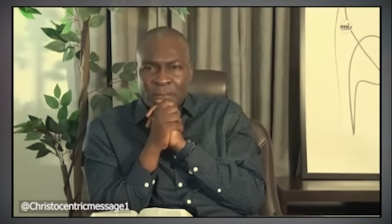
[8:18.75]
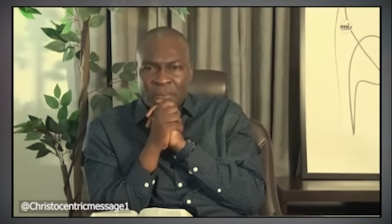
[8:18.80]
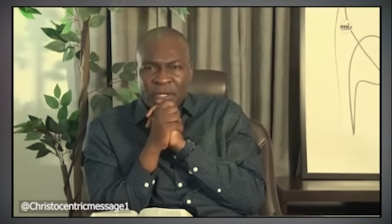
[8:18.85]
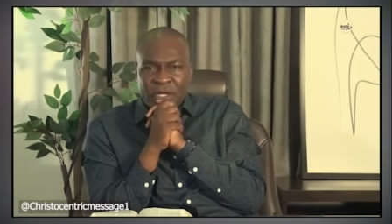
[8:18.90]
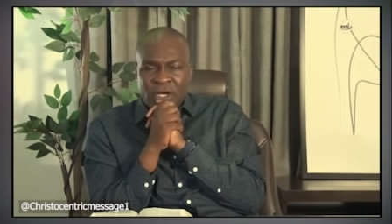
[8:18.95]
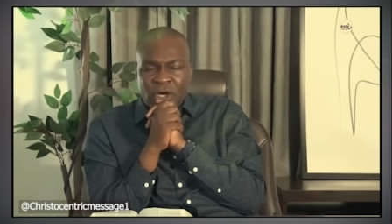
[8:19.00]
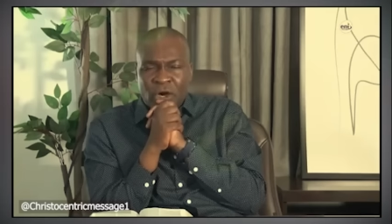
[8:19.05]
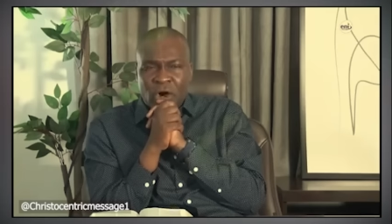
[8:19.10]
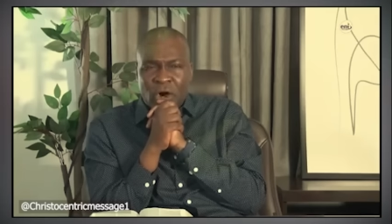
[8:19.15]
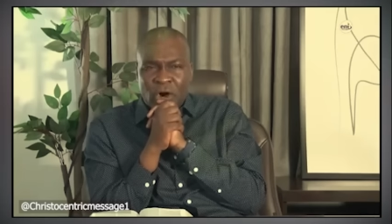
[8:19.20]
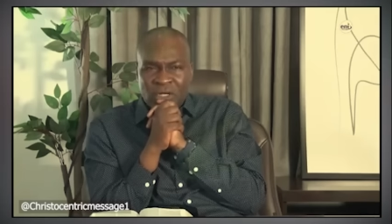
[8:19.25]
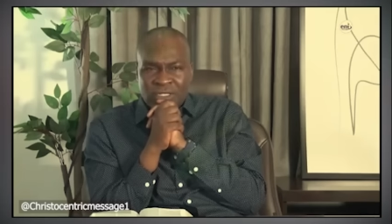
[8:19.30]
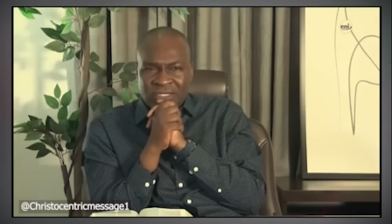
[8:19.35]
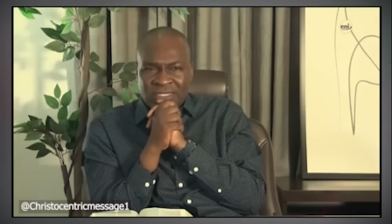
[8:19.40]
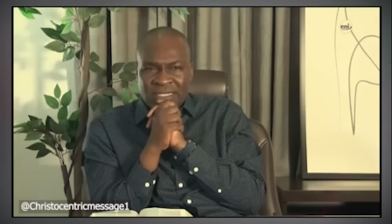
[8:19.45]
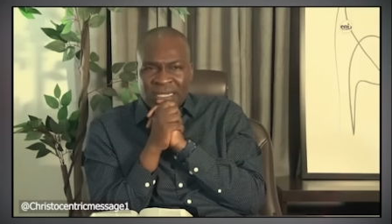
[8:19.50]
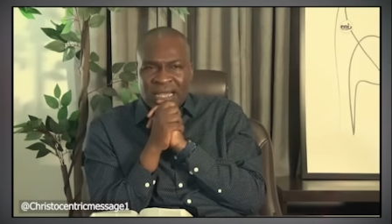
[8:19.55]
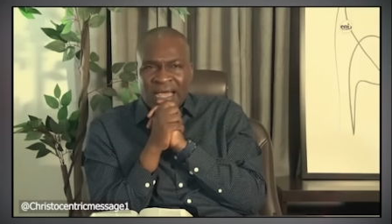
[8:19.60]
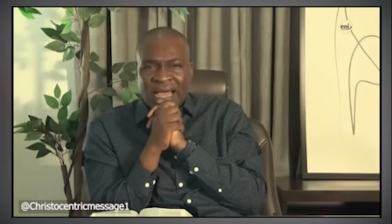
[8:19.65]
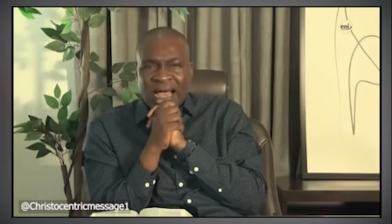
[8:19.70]

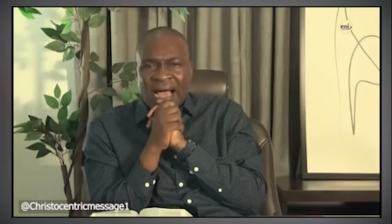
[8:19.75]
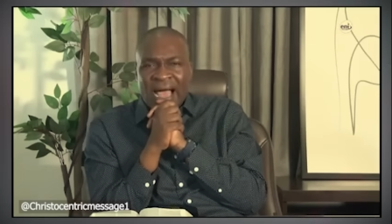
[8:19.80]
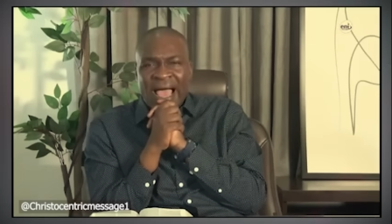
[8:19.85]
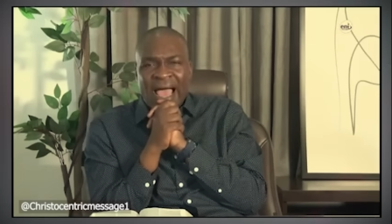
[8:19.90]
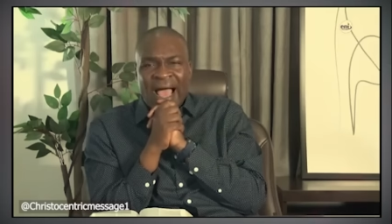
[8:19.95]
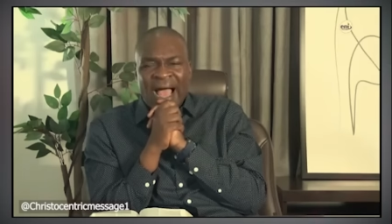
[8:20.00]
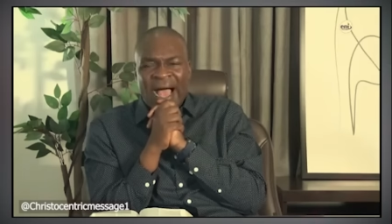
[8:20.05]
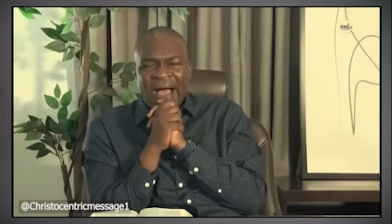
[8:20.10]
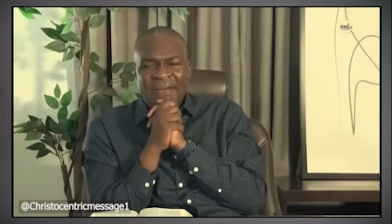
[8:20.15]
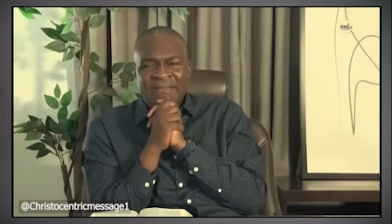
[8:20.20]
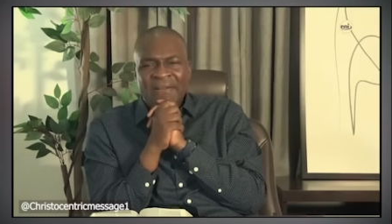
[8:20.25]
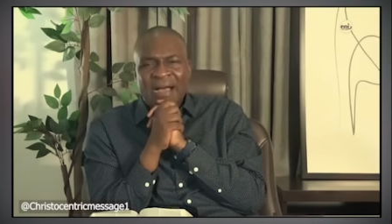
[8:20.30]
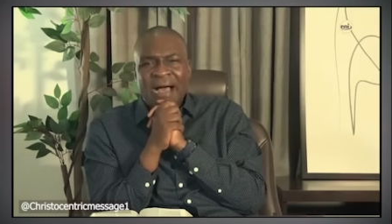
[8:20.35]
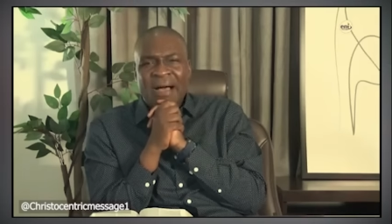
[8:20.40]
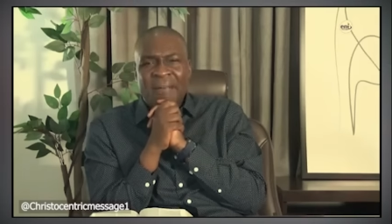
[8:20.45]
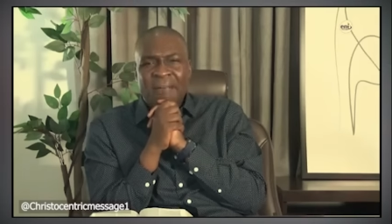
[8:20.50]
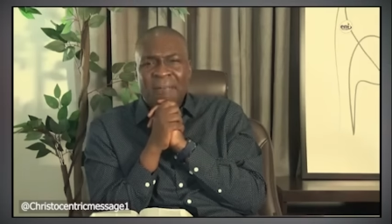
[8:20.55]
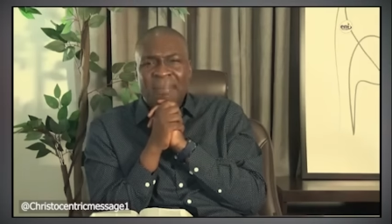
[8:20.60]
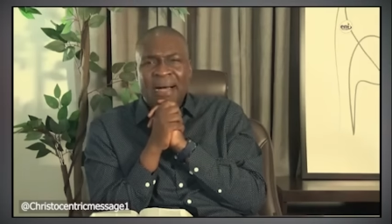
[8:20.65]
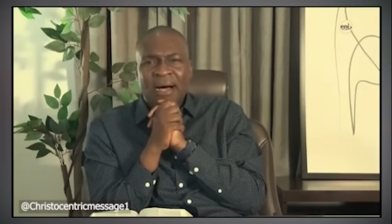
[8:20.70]
because I have
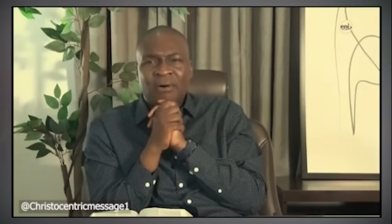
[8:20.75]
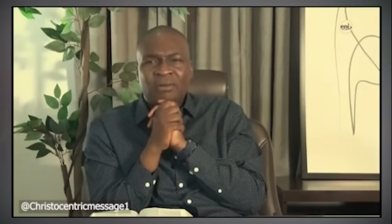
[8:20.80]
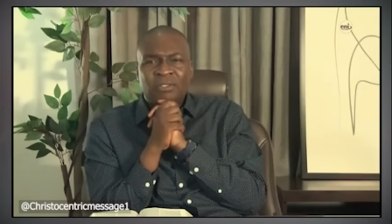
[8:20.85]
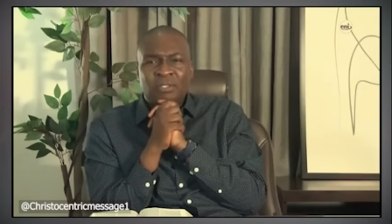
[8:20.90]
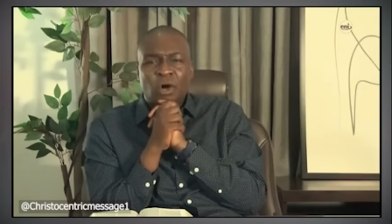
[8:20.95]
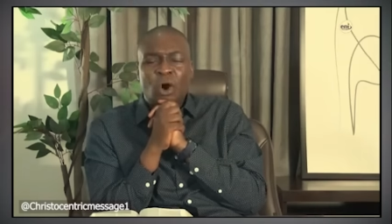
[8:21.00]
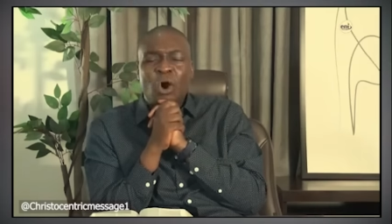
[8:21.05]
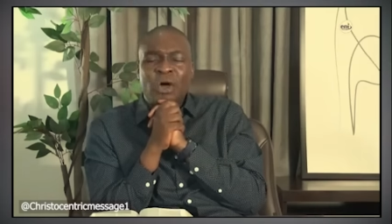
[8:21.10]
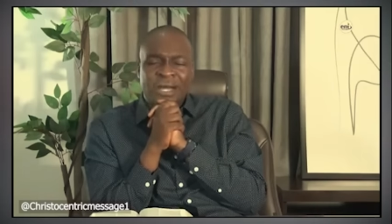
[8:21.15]
about,